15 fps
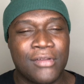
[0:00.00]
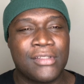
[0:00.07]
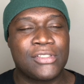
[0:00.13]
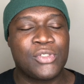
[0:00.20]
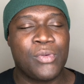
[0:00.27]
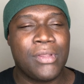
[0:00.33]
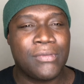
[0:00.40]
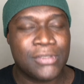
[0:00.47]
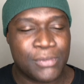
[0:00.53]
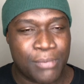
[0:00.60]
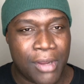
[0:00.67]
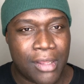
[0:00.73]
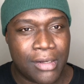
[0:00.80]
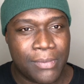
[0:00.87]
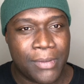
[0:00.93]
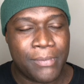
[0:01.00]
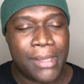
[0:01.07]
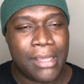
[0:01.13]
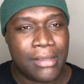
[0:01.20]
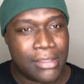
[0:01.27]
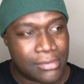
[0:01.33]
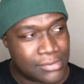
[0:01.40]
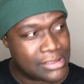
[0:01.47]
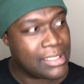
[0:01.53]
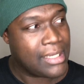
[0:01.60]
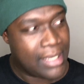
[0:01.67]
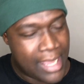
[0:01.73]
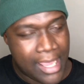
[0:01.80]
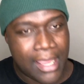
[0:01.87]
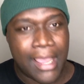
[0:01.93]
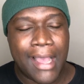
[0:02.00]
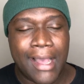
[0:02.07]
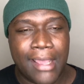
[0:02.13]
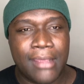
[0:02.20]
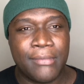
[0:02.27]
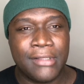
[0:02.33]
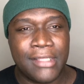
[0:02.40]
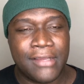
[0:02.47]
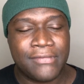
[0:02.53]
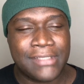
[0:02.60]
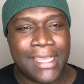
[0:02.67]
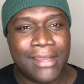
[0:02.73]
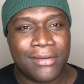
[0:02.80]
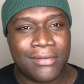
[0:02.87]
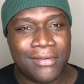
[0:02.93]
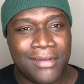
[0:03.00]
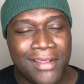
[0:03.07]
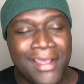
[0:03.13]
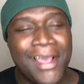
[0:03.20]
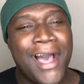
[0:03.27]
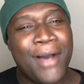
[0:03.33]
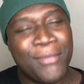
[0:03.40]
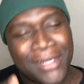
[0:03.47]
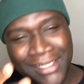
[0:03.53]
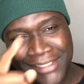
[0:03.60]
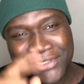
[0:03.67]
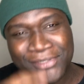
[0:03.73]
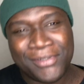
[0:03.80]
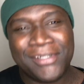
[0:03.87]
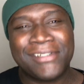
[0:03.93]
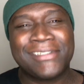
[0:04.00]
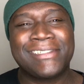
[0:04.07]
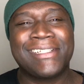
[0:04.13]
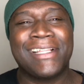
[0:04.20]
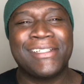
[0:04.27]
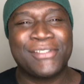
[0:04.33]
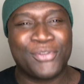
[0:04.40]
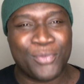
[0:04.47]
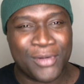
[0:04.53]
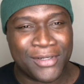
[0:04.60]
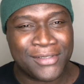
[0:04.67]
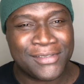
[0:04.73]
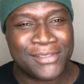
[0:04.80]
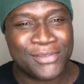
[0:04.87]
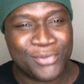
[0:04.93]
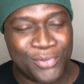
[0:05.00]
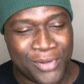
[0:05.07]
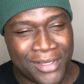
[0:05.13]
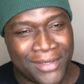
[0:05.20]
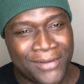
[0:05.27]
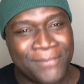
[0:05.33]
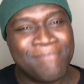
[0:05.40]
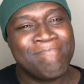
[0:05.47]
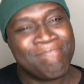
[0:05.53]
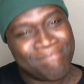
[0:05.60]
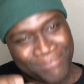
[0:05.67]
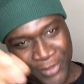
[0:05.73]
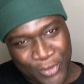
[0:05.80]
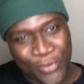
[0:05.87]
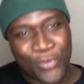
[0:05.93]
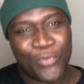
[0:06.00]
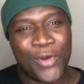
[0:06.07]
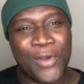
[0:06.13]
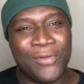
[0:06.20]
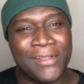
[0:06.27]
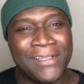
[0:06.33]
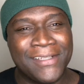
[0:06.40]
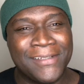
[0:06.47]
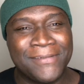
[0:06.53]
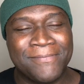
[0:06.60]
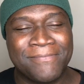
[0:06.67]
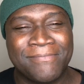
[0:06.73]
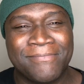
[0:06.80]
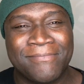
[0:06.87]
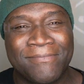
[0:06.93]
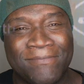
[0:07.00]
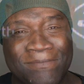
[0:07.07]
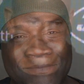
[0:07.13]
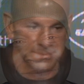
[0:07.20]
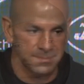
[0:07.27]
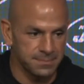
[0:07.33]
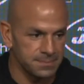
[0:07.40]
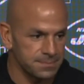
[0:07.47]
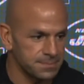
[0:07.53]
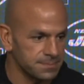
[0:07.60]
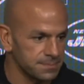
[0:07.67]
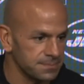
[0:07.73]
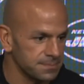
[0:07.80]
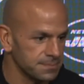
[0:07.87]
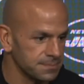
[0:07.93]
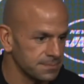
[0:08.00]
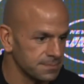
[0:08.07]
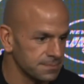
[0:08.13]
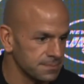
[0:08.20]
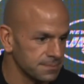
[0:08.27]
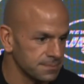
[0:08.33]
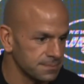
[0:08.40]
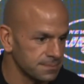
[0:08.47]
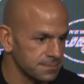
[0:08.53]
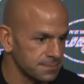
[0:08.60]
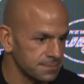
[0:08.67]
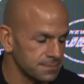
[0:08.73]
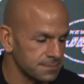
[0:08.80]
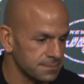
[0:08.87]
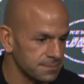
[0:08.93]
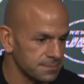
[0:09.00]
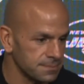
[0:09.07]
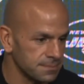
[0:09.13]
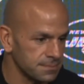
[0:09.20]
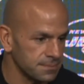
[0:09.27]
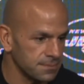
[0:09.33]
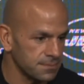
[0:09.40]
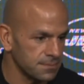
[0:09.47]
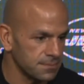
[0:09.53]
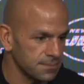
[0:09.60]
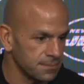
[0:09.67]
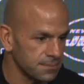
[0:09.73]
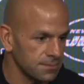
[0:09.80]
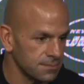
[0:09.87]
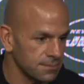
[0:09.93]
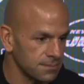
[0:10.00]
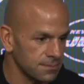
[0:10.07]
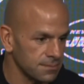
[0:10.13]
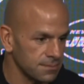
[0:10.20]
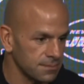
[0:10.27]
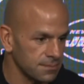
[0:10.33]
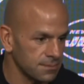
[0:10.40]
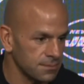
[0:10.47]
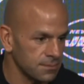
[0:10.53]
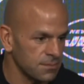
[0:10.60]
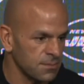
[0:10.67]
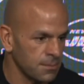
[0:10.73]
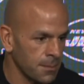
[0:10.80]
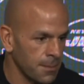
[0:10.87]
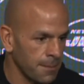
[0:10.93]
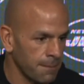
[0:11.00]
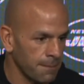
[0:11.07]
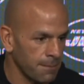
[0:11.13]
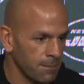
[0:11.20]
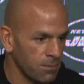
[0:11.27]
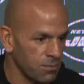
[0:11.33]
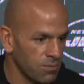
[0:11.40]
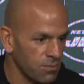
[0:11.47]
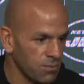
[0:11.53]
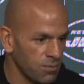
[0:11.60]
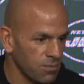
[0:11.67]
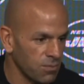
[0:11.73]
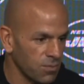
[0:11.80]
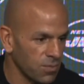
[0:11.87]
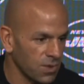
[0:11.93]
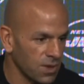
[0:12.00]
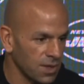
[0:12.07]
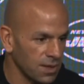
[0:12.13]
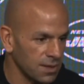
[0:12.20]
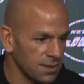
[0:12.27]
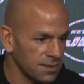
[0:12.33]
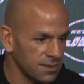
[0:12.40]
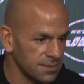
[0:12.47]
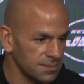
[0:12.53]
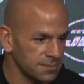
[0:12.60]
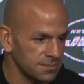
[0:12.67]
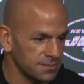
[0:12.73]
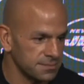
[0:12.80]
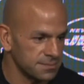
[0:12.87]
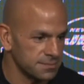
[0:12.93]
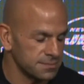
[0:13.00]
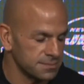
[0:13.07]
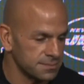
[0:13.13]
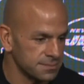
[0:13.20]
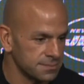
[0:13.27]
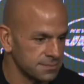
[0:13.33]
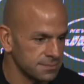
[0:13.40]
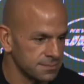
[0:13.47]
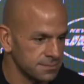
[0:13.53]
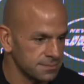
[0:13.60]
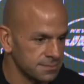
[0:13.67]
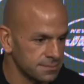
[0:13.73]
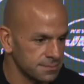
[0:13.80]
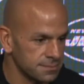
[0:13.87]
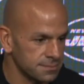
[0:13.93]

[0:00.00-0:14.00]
the tweet was brought up about him saying, hey, I am a left tackle. I'm going to let you hear Saleh's words as well. Roll it. Robert, um, Mekhi tweeted this morning. He since deleted it, but he, I'm assuming this is in response to yesterday, your answer.